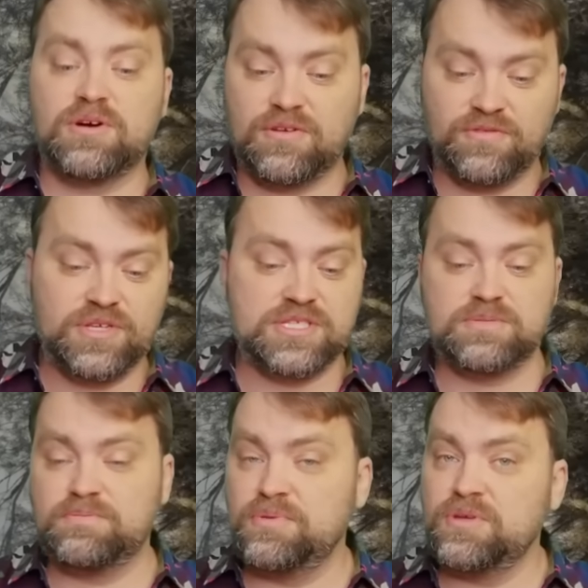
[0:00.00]
of
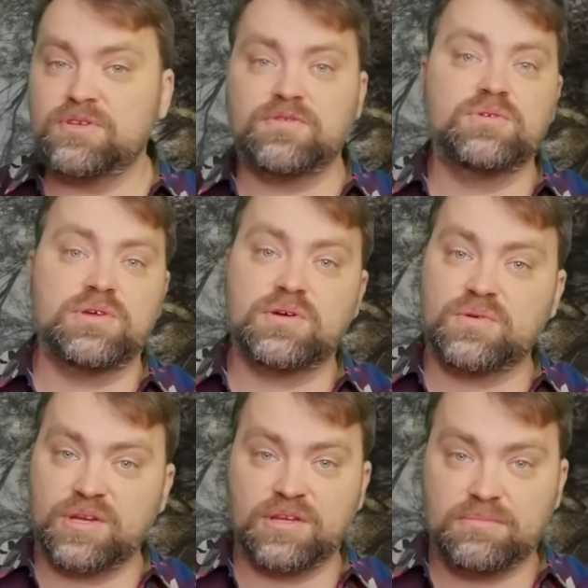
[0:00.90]
this beautiful
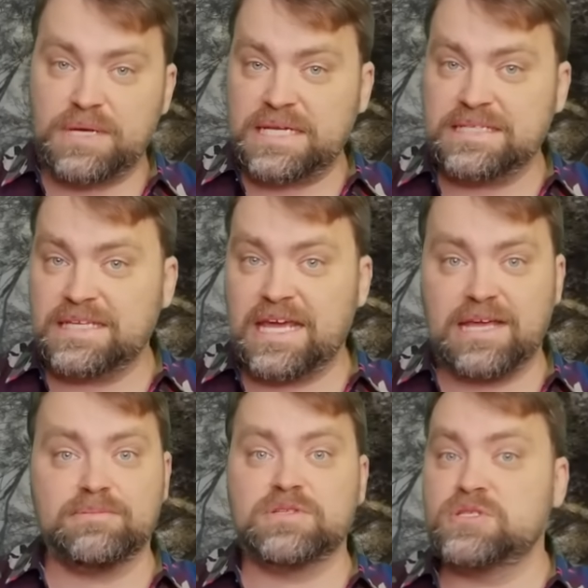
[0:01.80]
Ukrainian-made
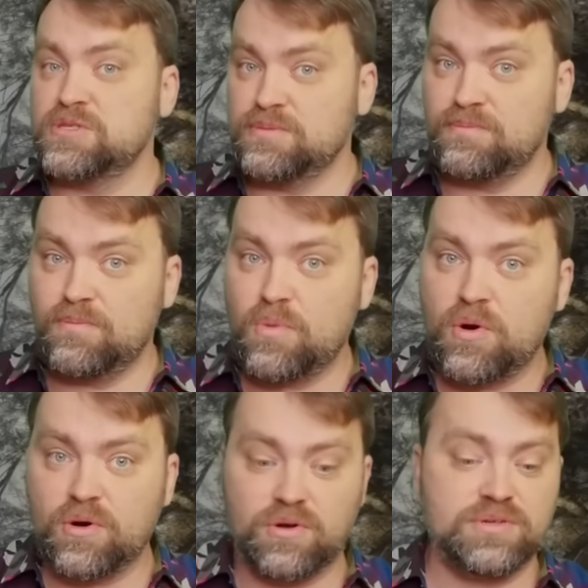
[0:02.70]
game
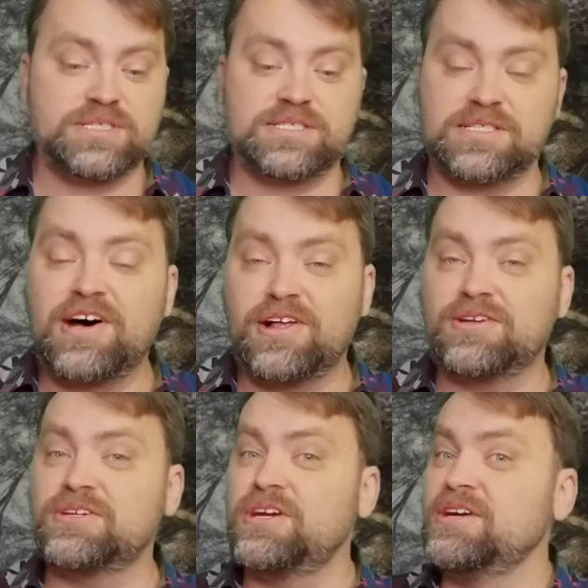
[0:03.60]
tomorrow,
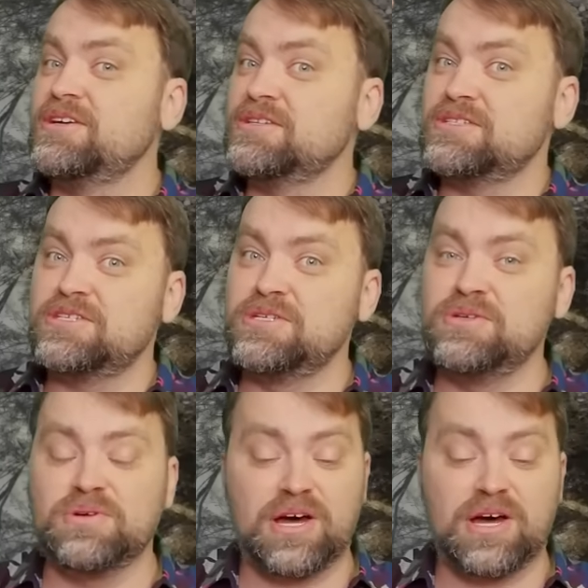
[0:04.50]
Stalker 2.